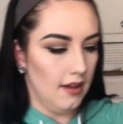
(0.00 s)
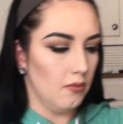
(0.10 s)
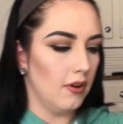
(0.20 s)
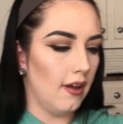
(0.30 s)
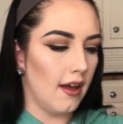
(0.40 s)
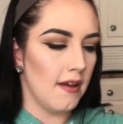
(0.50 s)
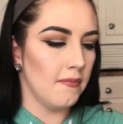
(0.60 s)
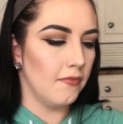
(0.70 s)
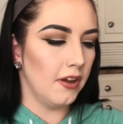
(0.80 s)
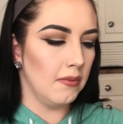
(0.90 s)
What
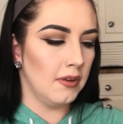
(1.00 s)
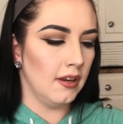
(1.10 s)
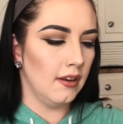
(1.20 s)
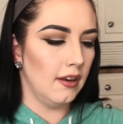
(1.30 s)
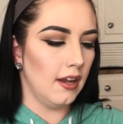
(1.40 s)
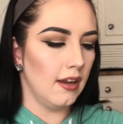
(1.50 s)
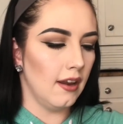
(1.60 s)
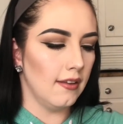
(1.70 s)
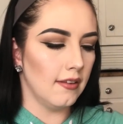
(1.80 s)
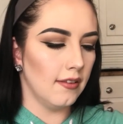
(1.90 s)
vitamin E
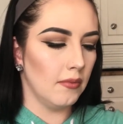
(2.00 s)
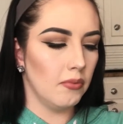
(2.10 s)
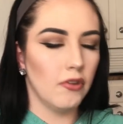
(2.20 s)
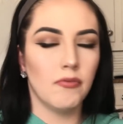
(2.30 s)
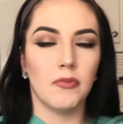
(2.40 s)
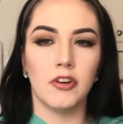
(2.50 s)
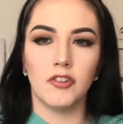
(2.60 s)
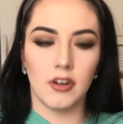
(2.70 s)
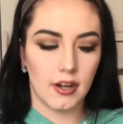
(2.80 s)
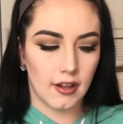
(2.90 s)
does is improve
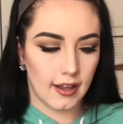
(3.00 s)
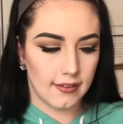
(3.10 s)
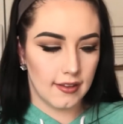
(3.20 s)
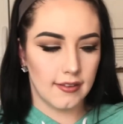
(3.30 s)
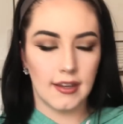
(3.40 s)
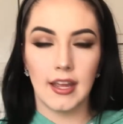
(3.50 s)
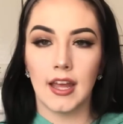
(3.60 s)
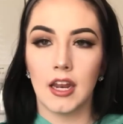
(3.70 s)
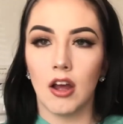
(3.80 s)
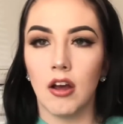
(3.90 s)
moisture and elasticity,
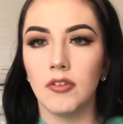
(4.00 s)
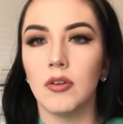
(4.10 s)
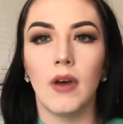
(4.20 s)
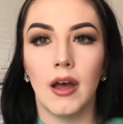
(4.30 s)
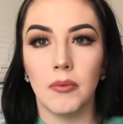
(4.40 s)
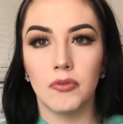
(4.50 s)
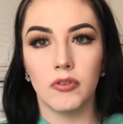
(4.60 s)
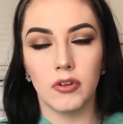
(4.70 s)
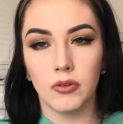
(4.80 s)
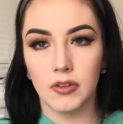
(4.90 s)
and it also helps
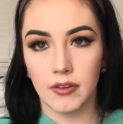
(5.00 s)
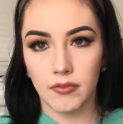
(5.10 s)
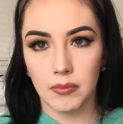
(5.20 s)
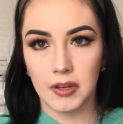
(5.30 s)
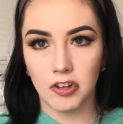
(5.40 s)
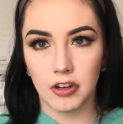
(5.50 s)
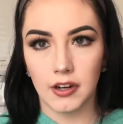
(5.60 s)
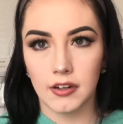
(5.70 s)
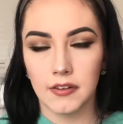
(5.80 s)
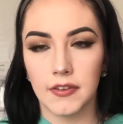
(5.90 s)
reduce inflammation
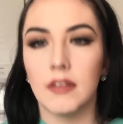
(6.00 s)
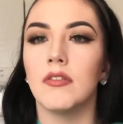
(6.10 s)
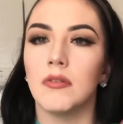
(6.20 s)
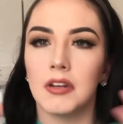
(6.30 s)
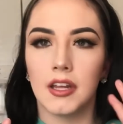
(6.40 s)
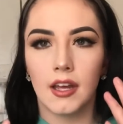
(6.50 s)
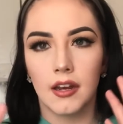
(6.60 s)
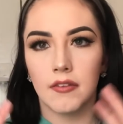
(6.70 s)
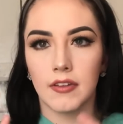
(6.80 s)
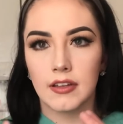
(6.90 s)
on your face. So any
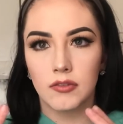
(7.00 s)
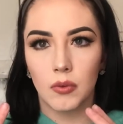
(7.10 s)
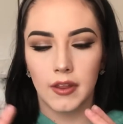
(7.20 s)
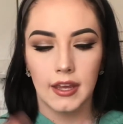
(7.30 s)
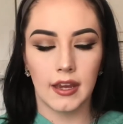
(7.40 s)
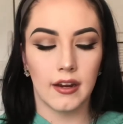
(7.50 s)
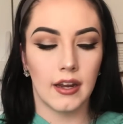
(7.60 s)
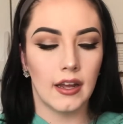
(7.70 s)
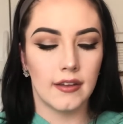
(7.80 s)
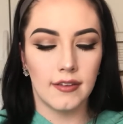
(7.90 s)
kind of like swelling
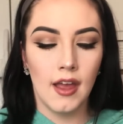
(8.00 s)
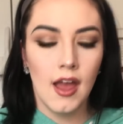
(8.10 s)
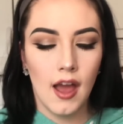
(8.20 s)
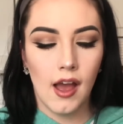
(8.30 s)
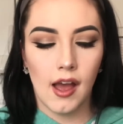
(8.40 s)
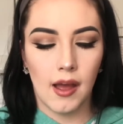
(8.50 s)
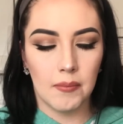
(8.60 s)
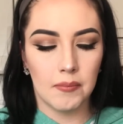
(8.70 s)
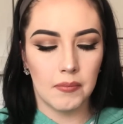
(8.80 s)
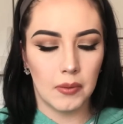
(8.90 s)
areas,
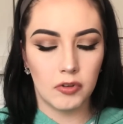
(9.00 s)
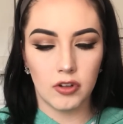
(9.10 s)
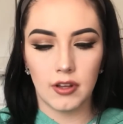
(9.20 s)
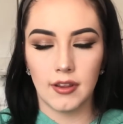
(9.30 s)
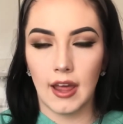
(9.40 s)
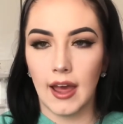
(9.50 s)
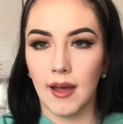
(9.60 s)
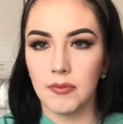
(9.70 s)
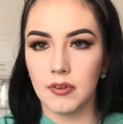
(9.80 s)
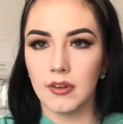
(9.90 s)
I'm sure that that
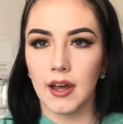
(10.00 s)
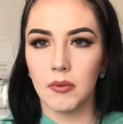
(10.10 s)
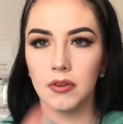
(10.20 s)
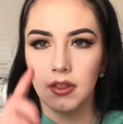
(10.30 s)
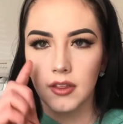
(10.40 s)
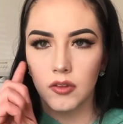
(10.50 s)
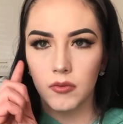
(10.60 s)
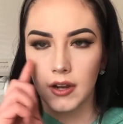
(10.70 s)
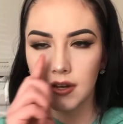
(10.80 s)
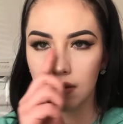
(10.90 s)
helps a lot with like the
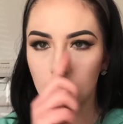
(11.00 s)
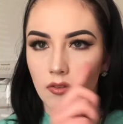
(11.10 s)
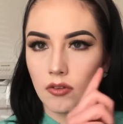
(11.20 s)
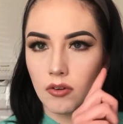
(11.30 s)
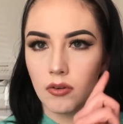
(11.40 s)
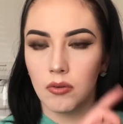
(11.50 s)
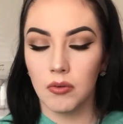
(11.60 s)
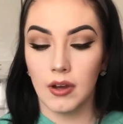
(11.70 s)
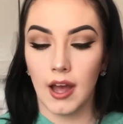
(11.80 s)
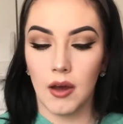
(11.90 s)
redness
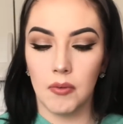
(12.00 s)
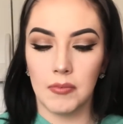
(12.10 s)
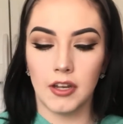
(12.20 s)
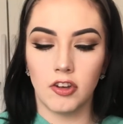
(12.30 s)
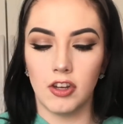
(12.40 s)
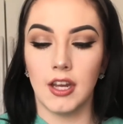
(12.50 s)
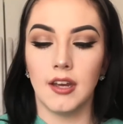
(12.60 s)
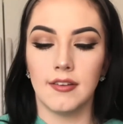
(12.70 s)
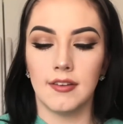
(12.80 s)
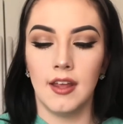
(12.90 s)
throughout my
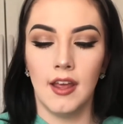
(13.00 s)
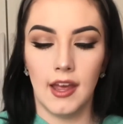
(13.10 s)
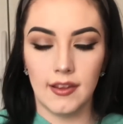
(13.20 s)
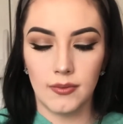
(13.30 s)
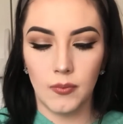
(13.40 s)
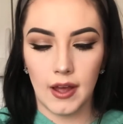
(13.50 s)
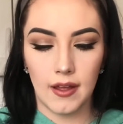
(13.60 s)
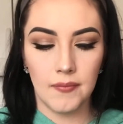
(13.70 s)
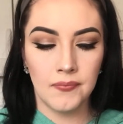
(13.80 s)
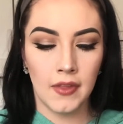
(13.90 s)
cheeks as
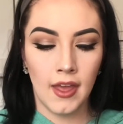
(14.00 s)
well.